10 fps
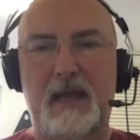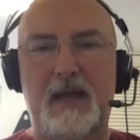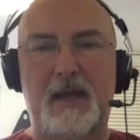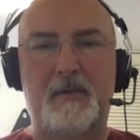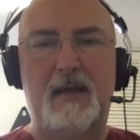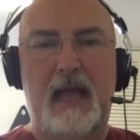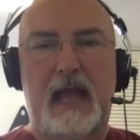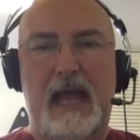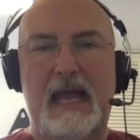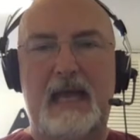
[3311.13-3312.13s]
um,
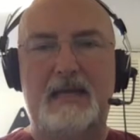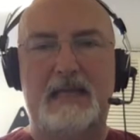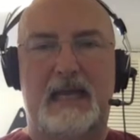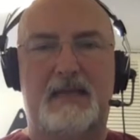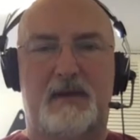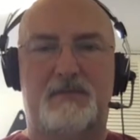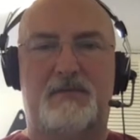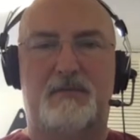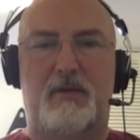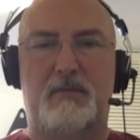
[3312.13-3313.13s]
and it
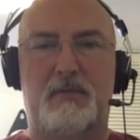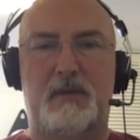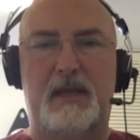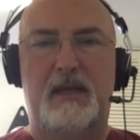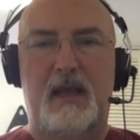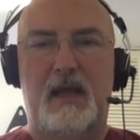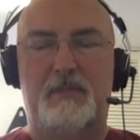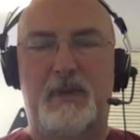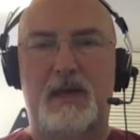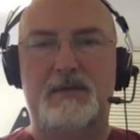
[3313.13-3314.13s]
comes from probably
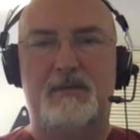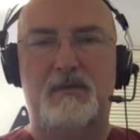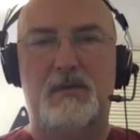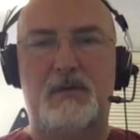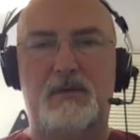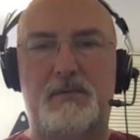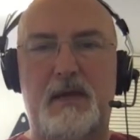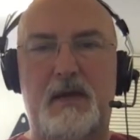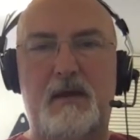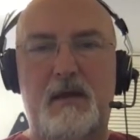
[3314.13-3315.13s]
a part of the world
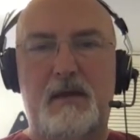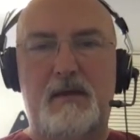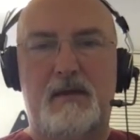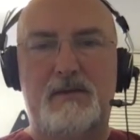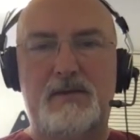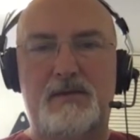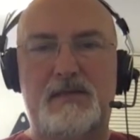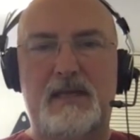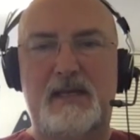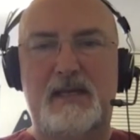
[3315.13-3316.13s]
where God
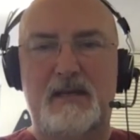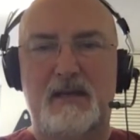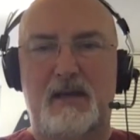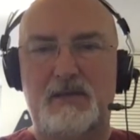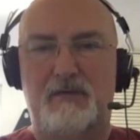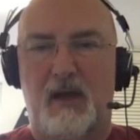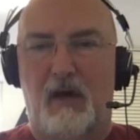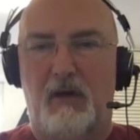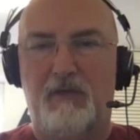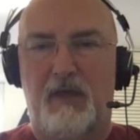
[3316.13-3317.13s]
knows they need a lot of,
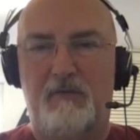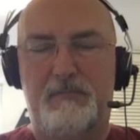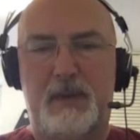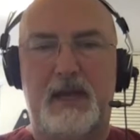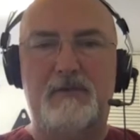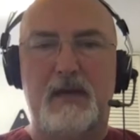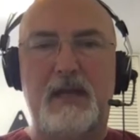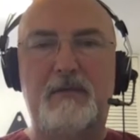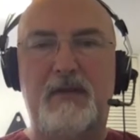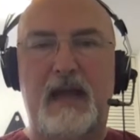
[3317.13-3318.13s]
of, of pain
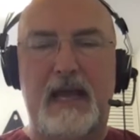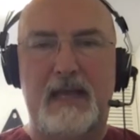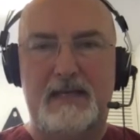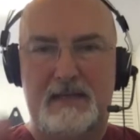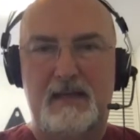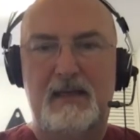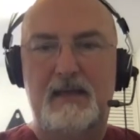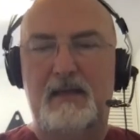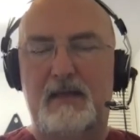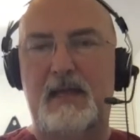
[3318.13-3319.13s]
relief and
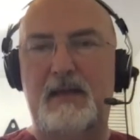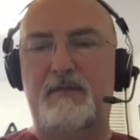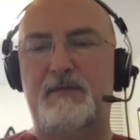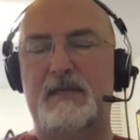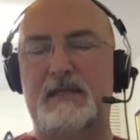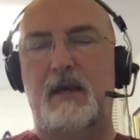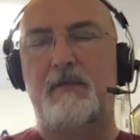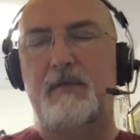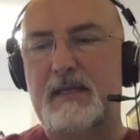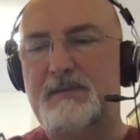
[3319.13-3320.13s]
they have
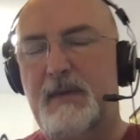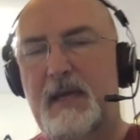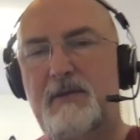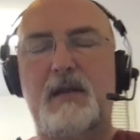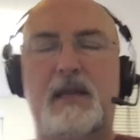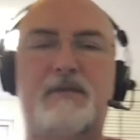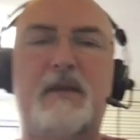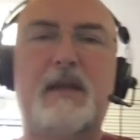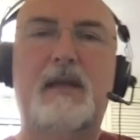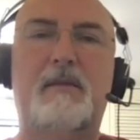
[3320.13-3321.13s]
discovered this pain
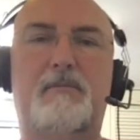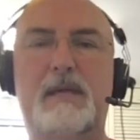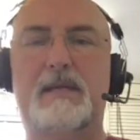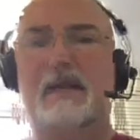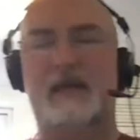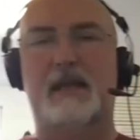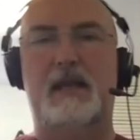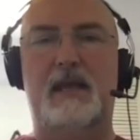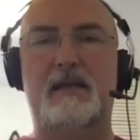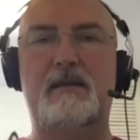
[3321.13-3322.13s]
relief basically
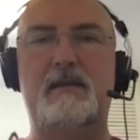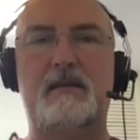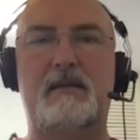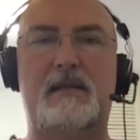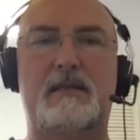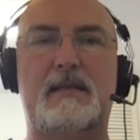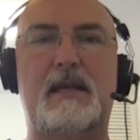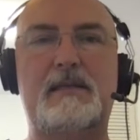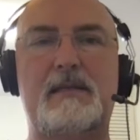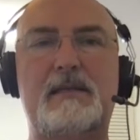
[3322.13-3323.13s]
in
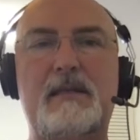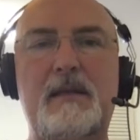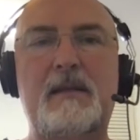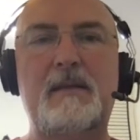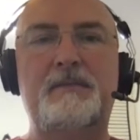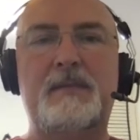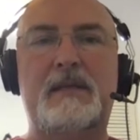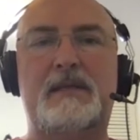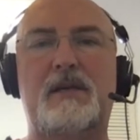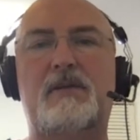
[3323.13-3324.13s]
these lasers.
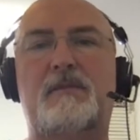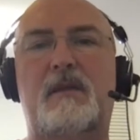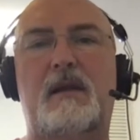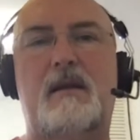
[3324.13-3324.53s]
So